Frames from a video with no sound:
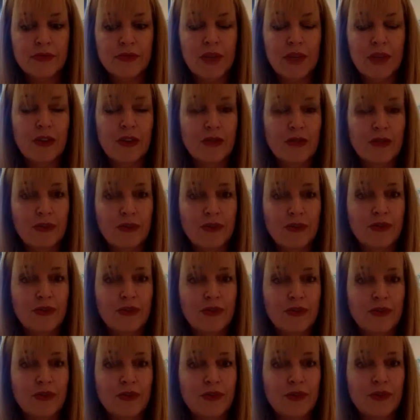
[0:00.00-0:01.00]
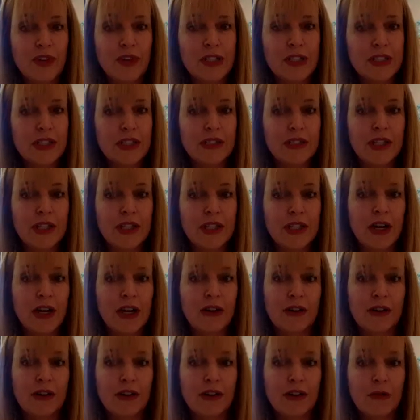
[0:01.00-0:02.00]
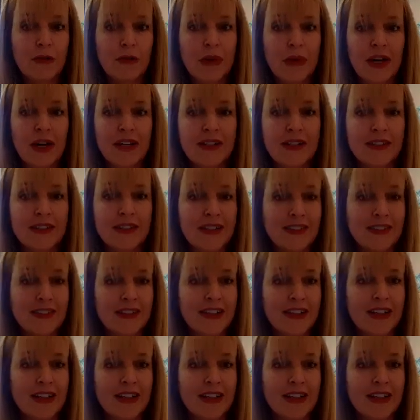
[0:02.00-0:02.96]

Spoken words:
It fuzzes out your mind, doesn't it?